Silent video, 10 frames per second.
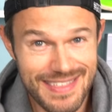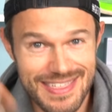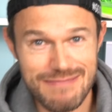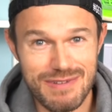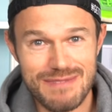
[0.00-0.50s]

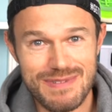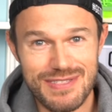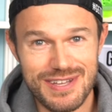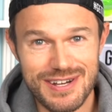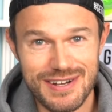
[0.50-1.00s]
that might be on
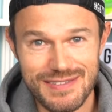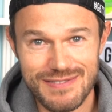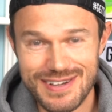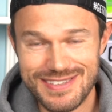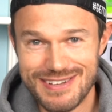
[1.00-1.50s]
the cards
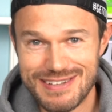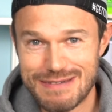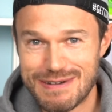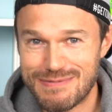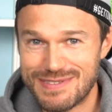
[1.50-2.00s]
very soon
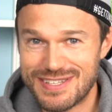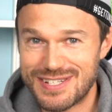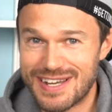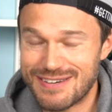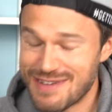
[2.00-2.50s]
coming up on this
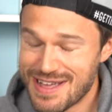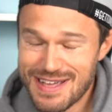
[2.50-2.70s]
channel.